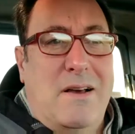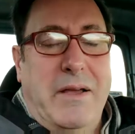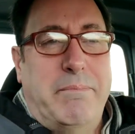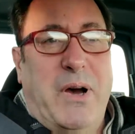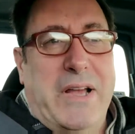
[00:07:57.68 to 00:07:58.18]

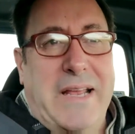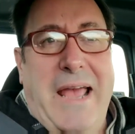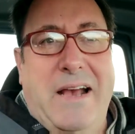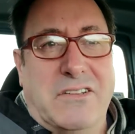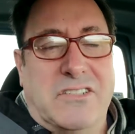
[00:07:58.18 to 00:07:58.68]
buying a
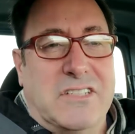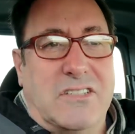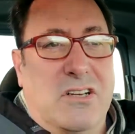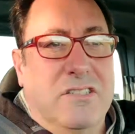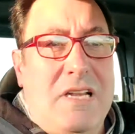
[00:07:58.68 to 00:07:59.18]
house that's
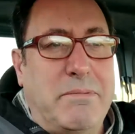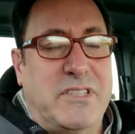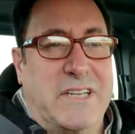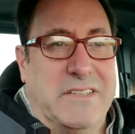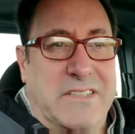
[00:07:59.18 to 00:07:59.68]
got
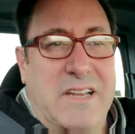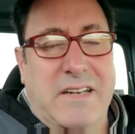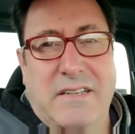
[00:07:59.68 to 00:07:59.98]
subsidence, and